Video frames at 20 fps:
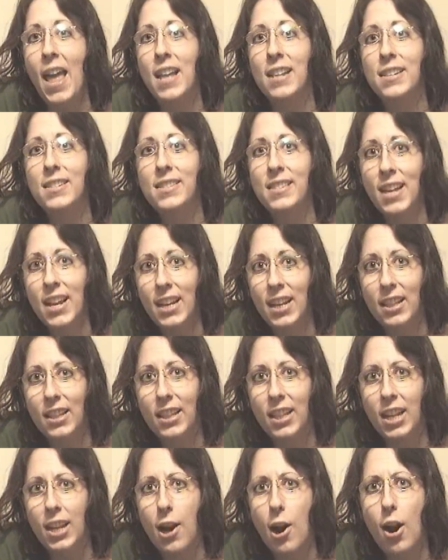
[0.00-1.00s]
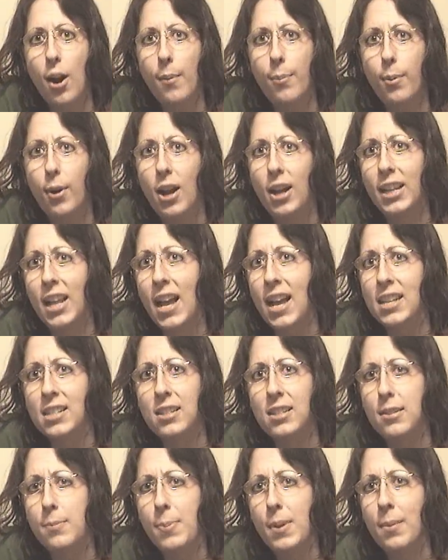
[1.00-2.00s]
And secondly, our
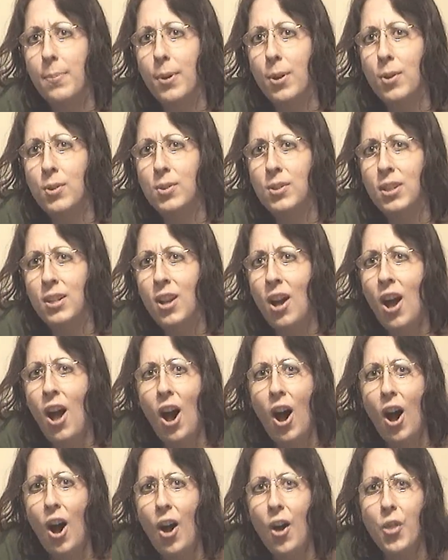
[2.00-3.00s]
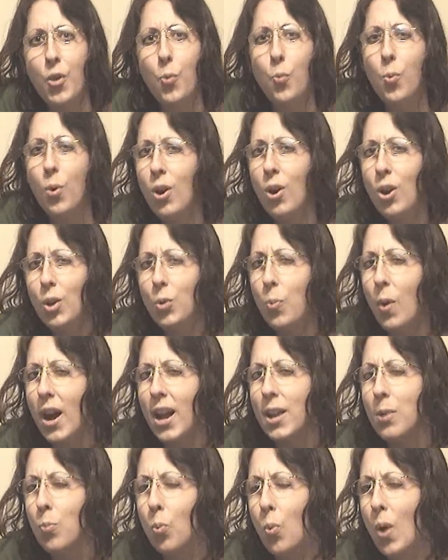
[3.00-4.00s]
broadcast is being posted on the World
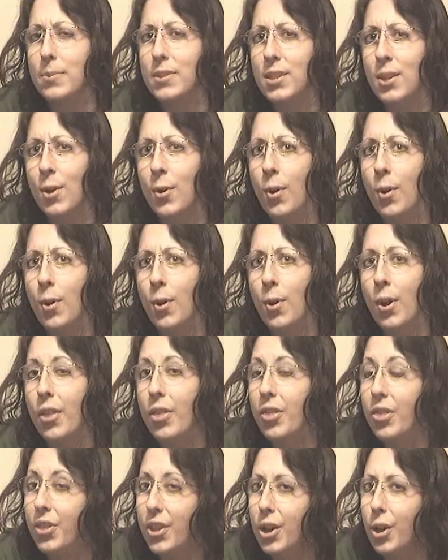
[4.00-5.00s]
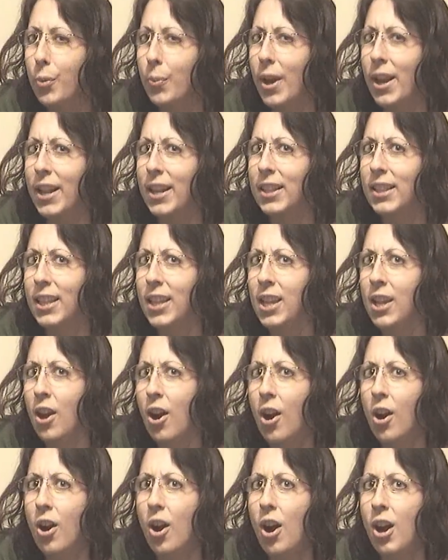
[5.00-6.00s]
Wide Web, so
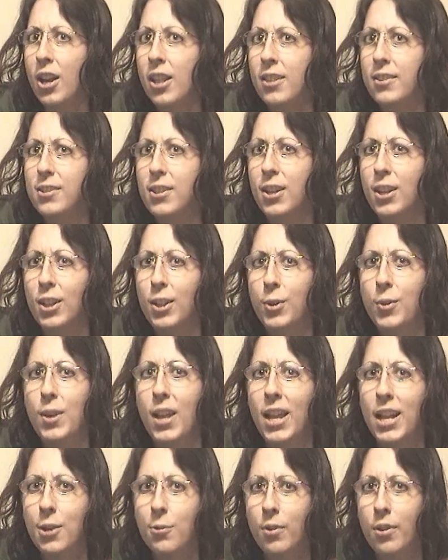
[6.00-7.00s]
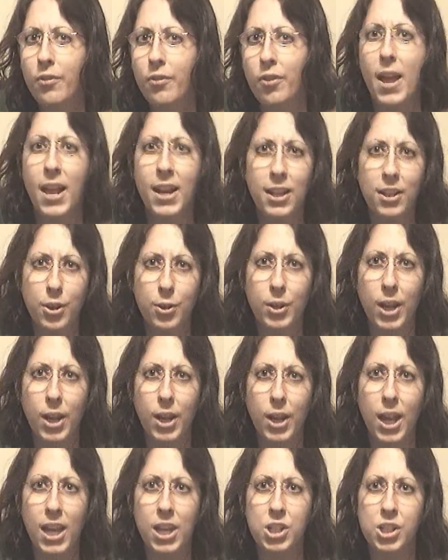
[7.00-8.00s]
theoretically, our audience could include anyone from any
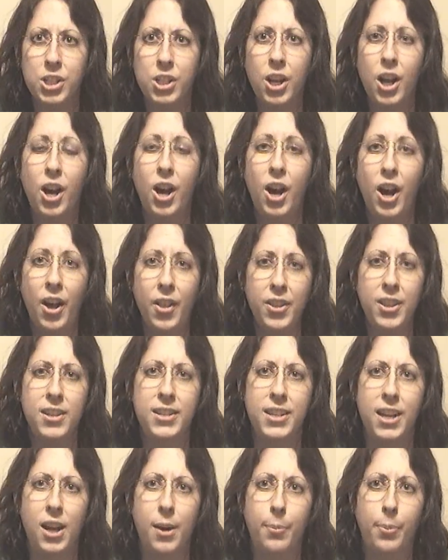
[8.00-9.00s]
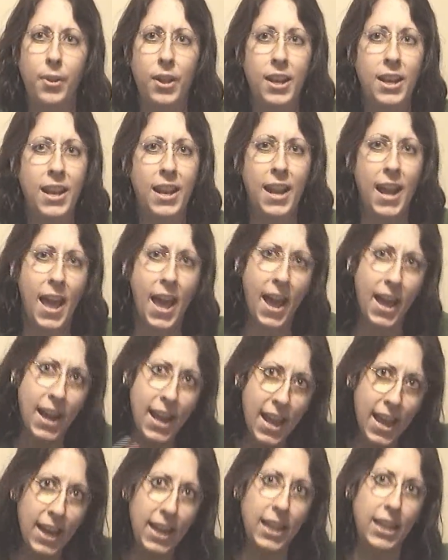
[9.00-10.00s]
location on the entire planet
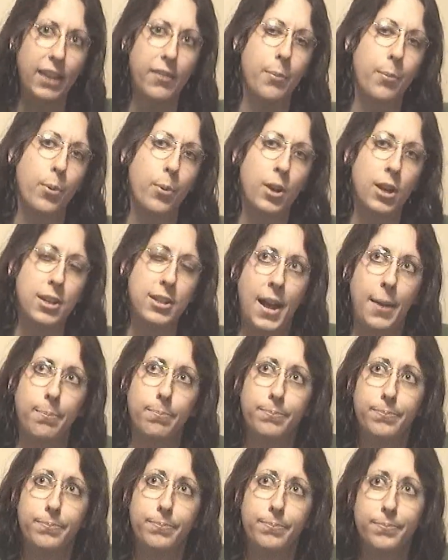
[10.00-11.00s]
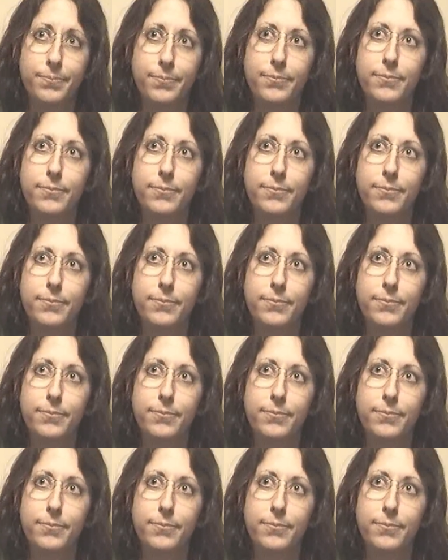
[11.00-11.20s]
at any given point in time.